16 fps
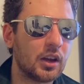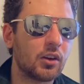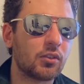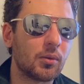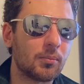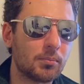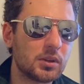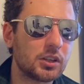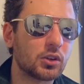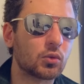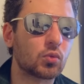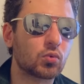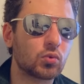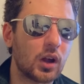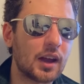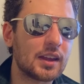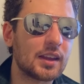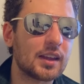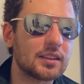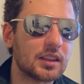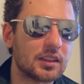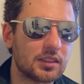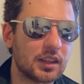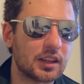from being right in
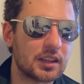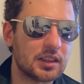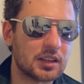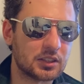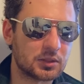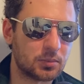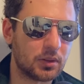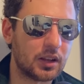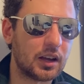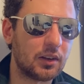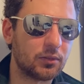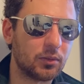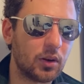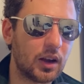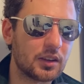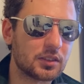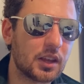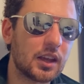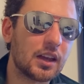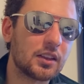the thick of things playoff wise.